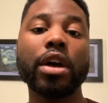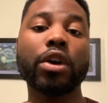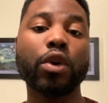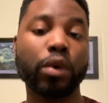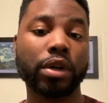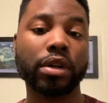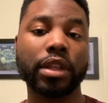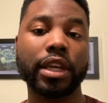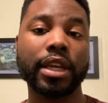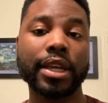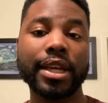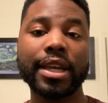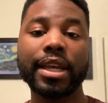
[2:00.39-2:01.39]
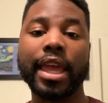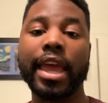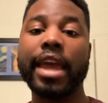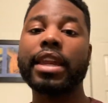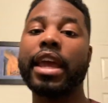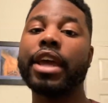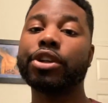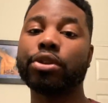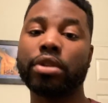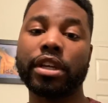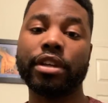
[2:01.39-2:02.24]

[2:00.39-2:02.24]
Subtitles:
quarterly and annually